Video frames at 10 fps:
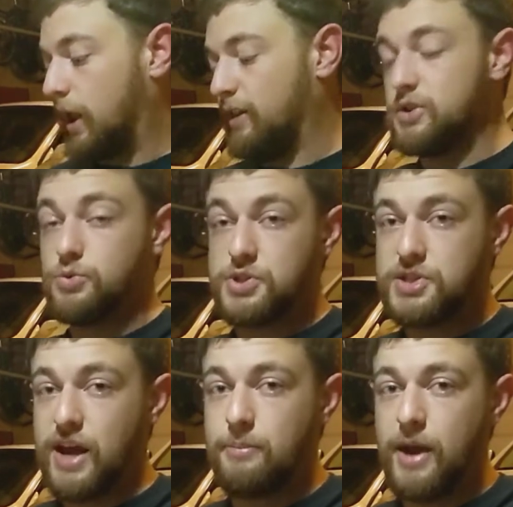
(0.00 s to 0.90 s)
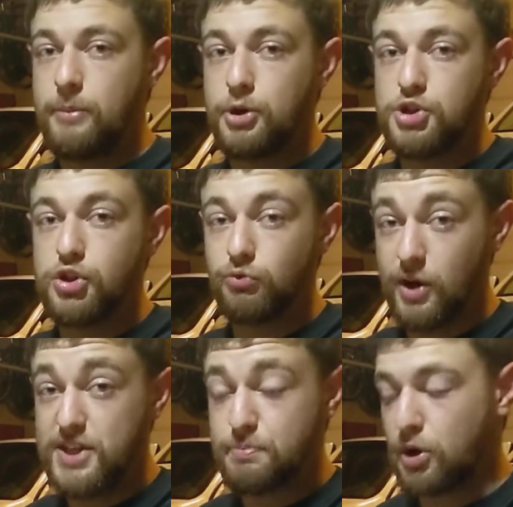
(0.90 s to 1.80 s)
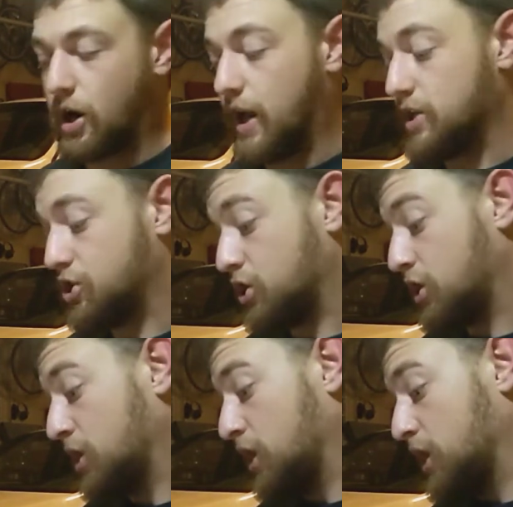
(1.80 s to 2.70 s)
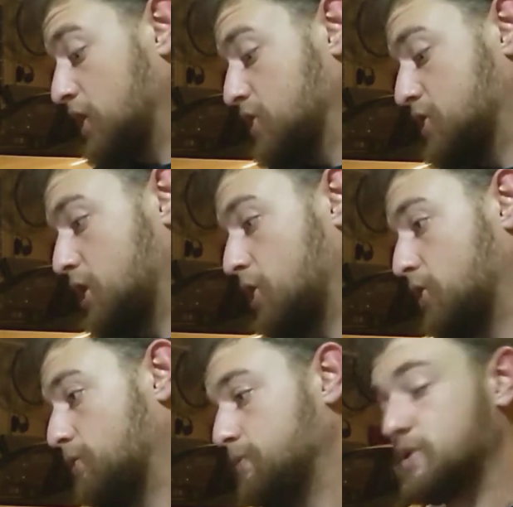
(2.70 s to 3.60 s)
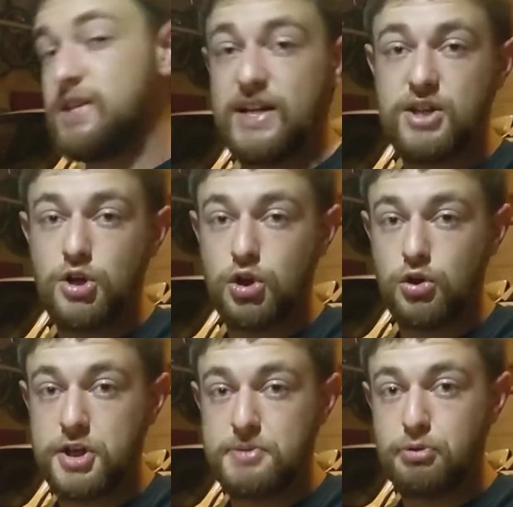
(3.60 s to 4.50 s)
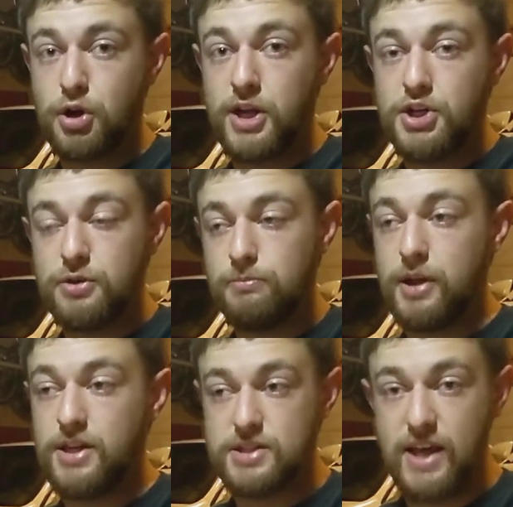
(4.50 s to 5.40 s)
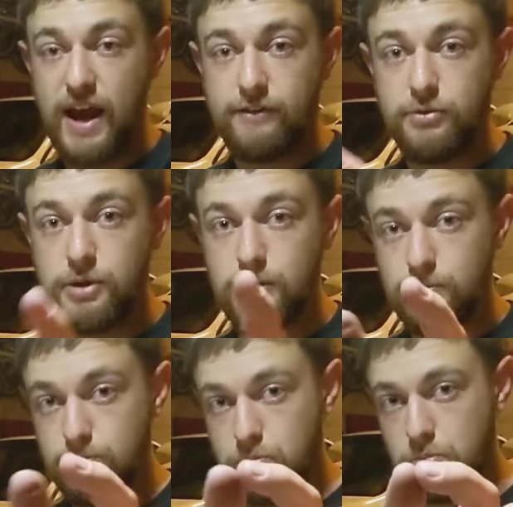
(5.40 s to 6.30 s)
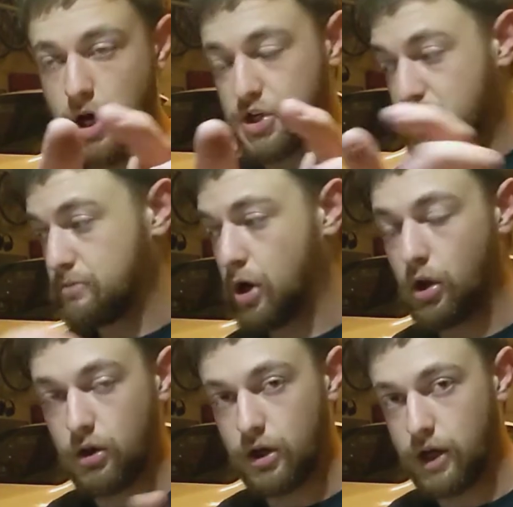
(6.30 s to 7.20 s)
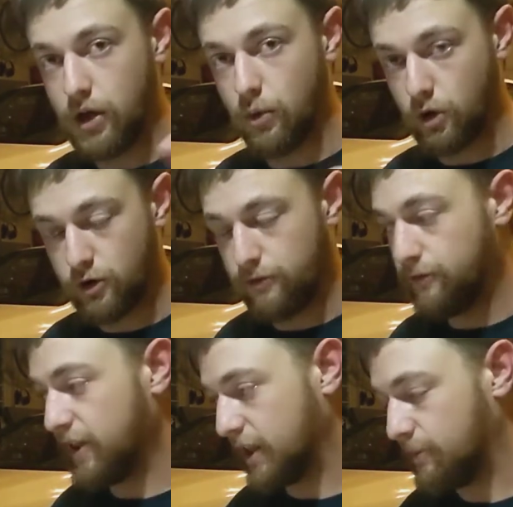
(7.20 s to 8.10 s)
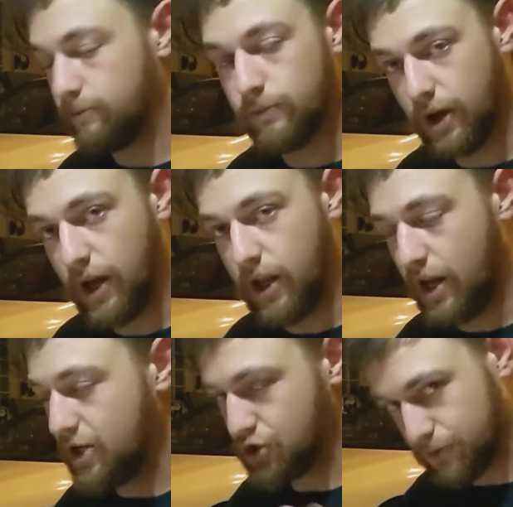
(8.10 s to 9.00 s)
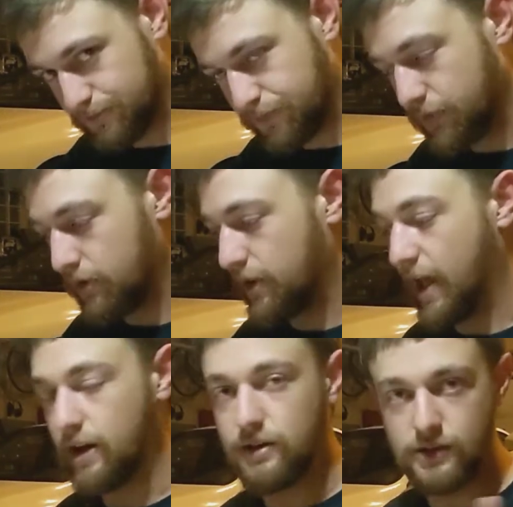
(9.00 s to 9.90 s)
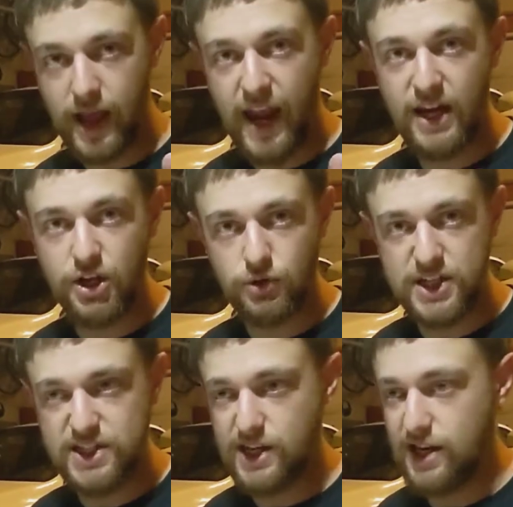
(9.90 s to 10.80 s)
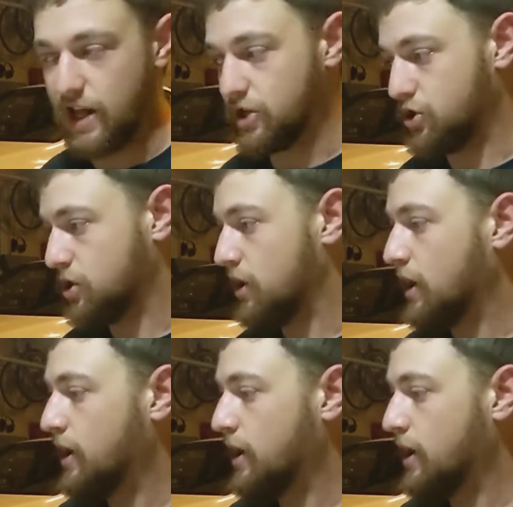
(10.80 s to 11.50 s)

least with sandpaper, it's grits per inch. So 600 grits per inch means they have to be much smaller in order to fit them in an inch than 80 grits in an inch.